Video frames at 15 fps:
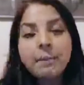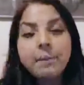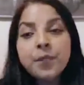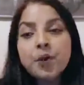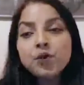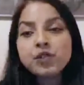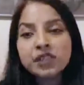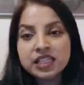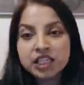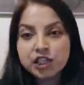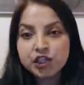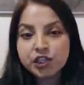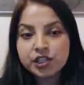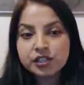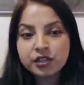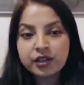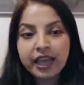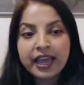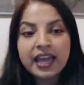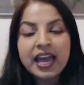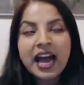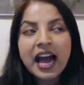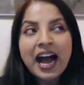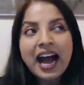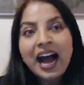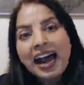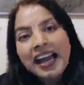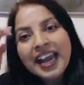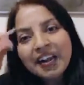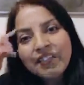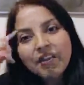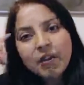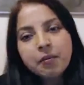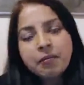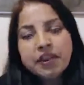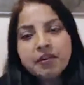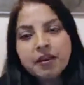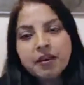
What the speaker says: music teachers. Okay, I never in